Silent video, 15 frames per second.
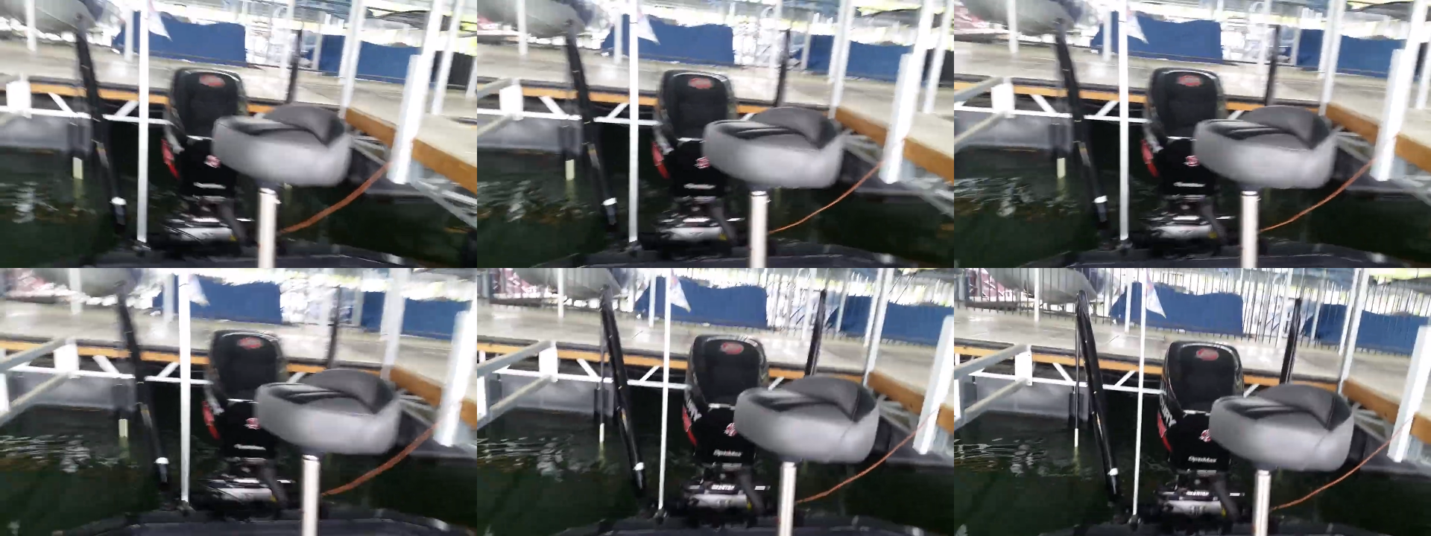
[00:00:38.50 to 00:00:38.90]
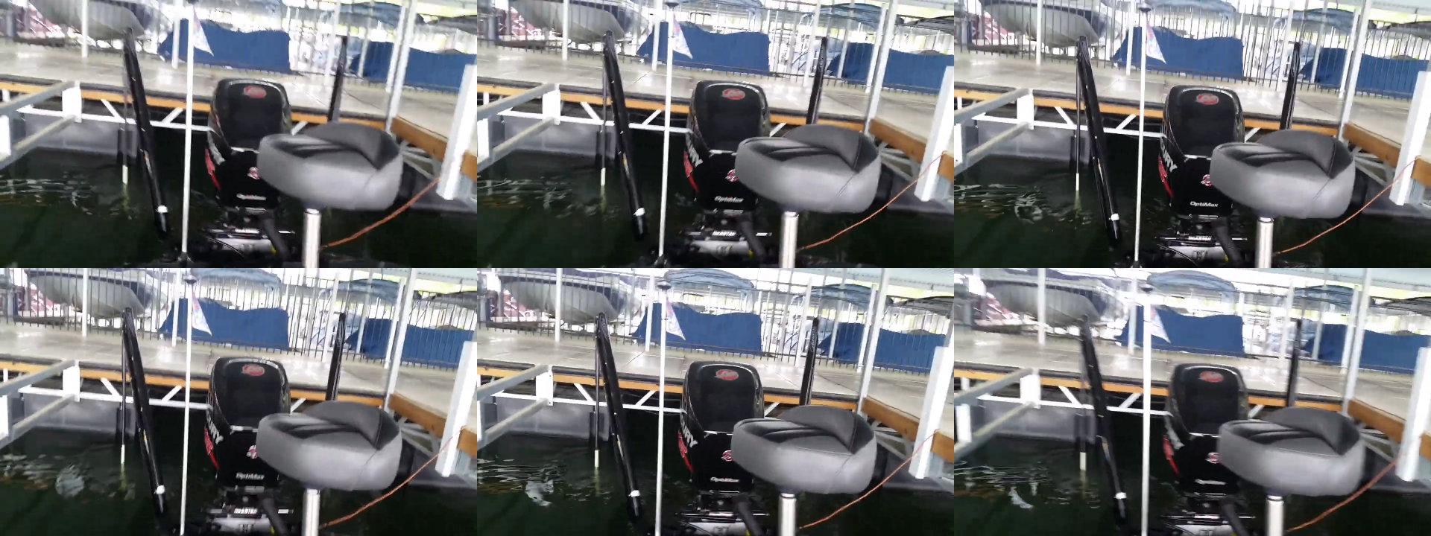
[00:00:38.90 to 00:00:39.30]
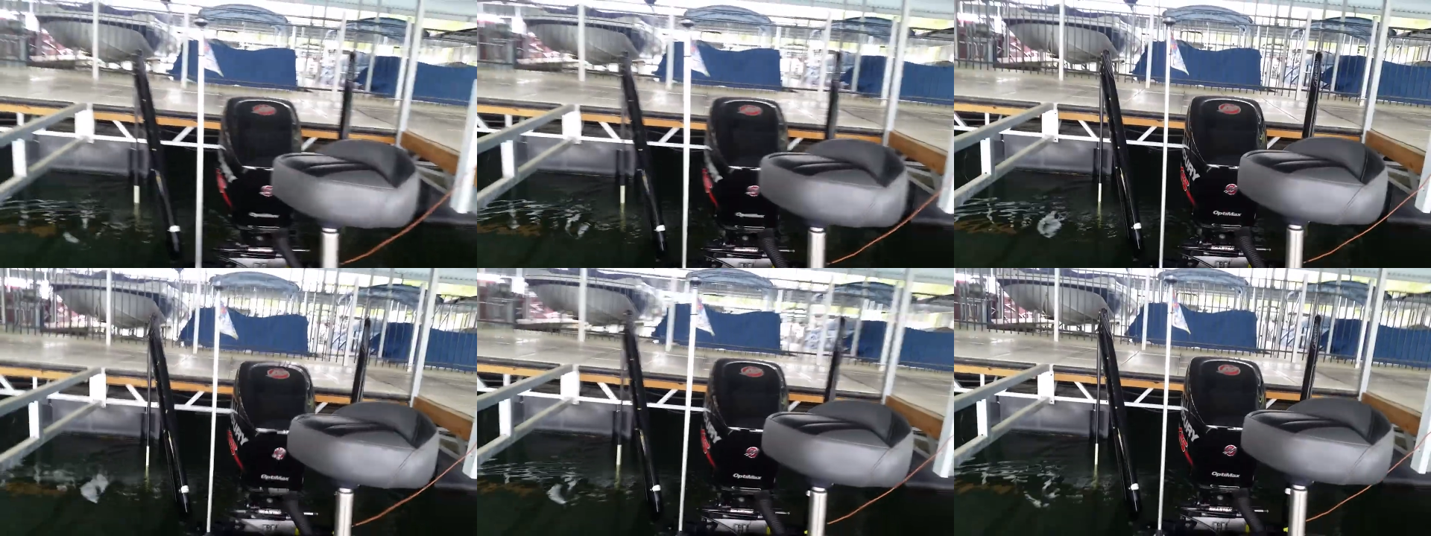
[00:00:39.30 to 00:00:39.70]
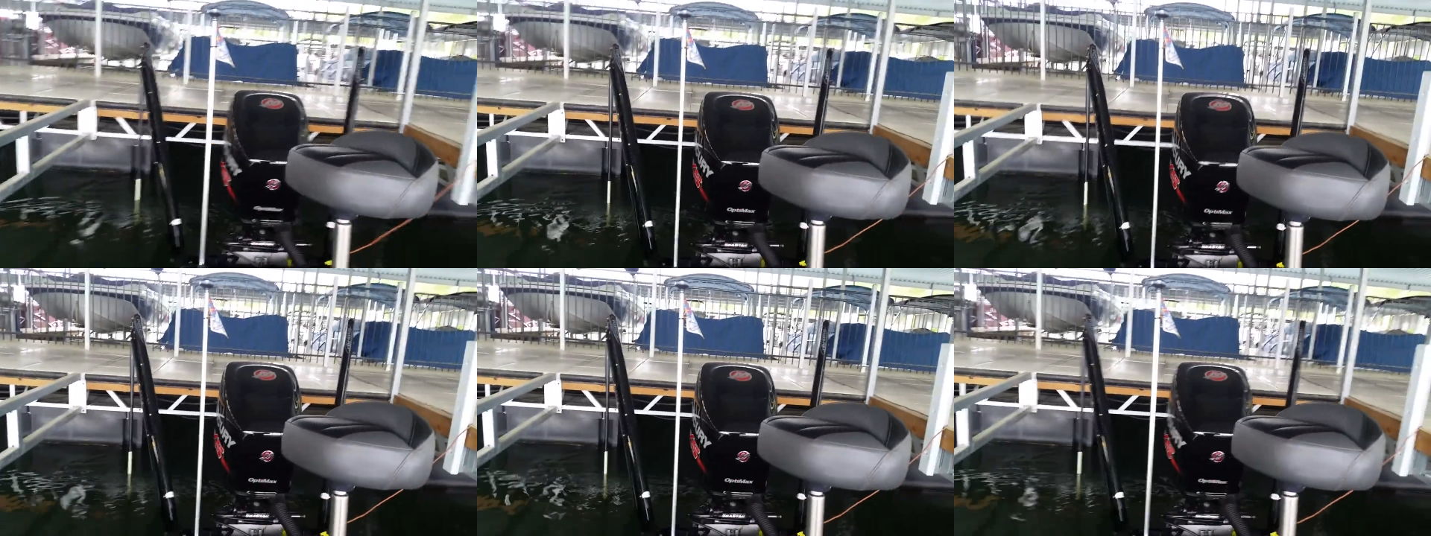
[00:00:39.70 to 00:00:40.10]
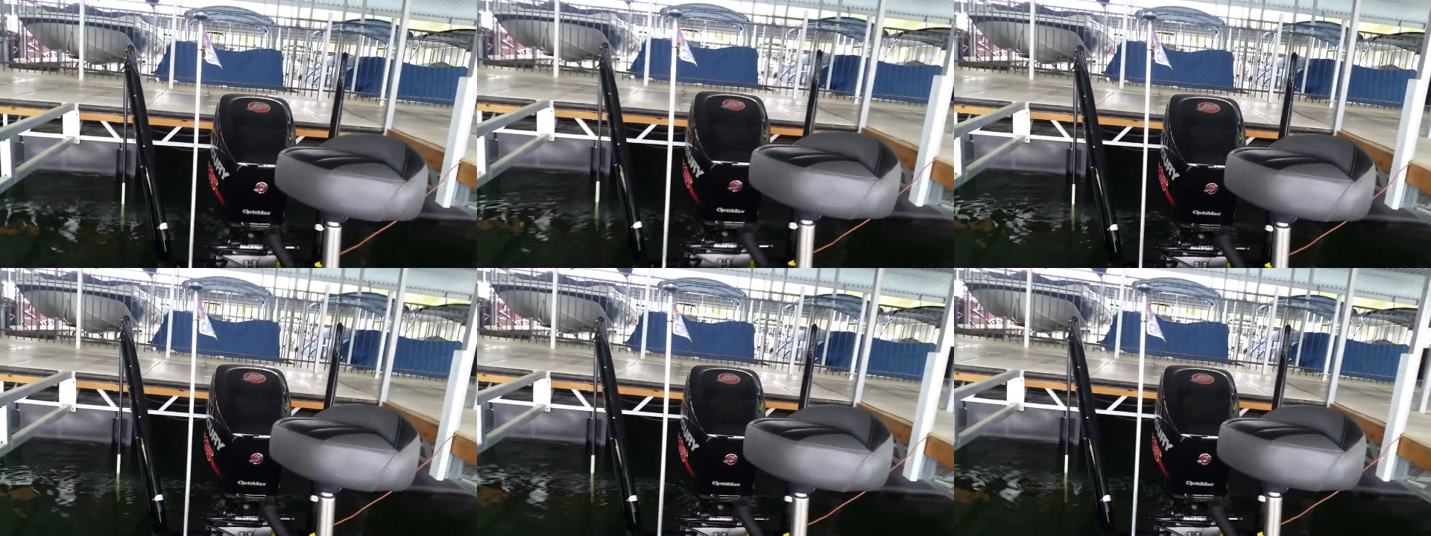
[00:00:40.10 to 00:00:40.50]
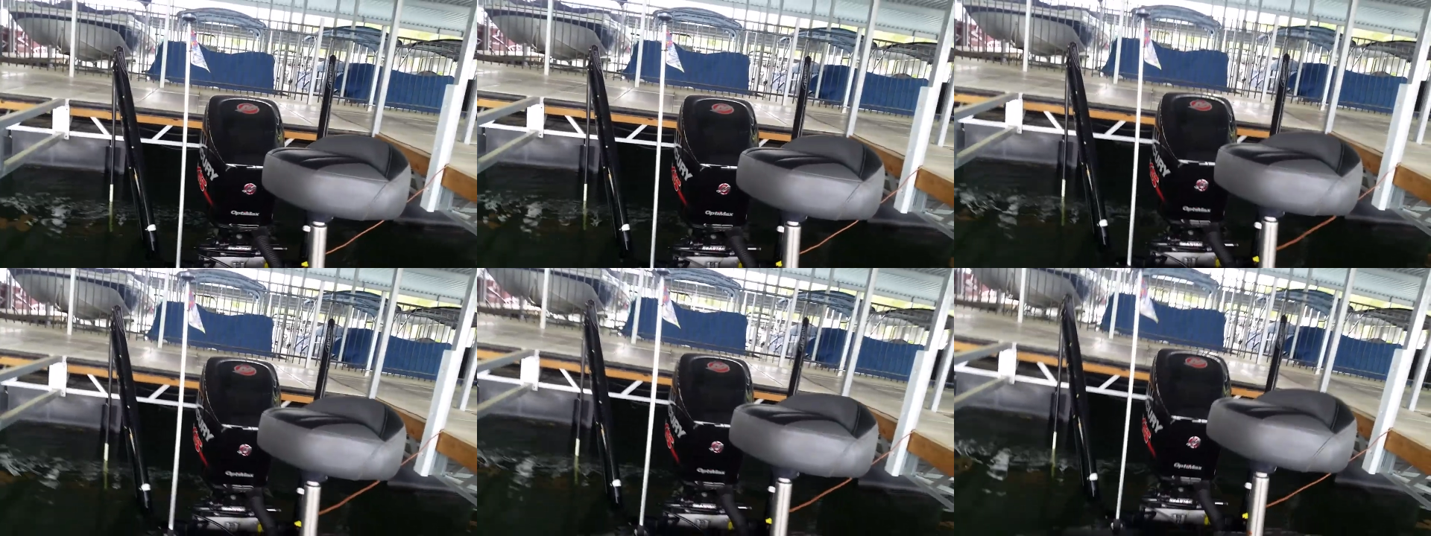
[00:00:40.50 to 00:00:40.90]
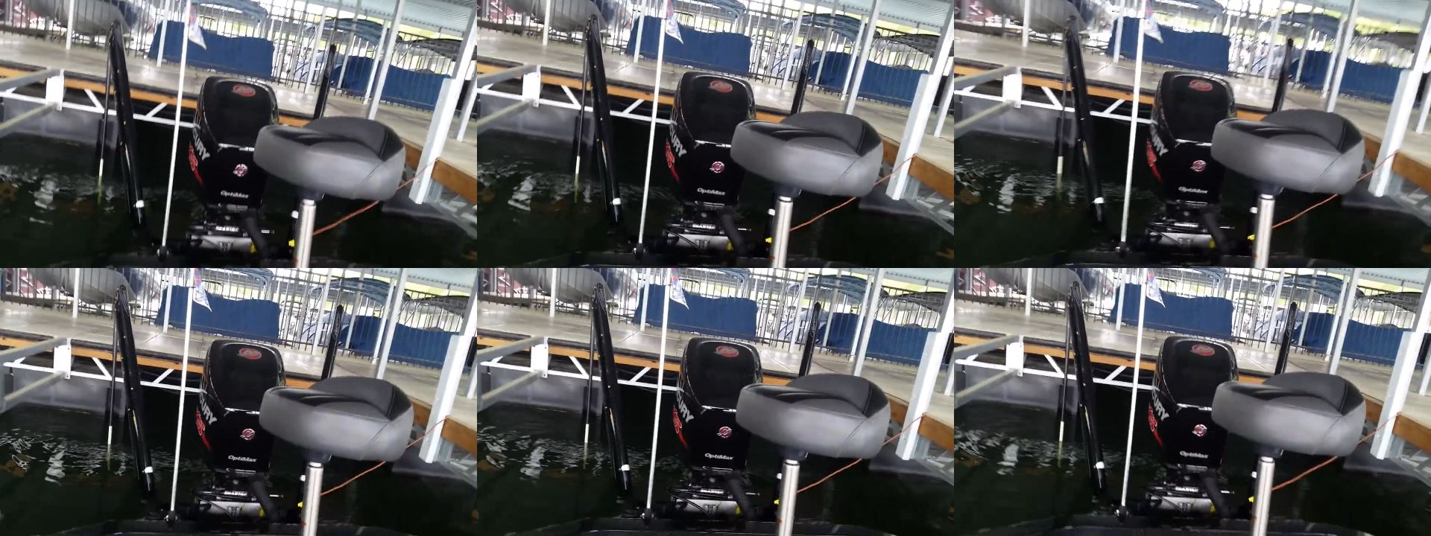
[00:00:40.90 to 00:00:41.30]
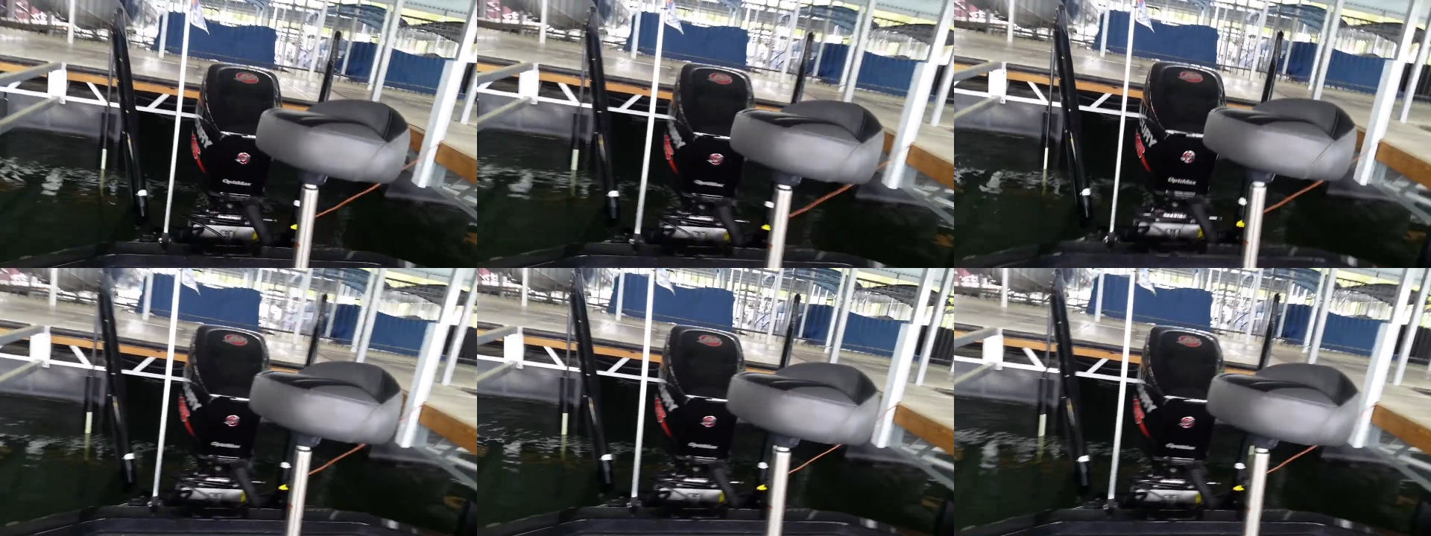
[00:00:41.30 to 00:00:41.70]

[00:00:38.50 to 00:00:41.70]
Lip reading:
[unreadable: no face in view]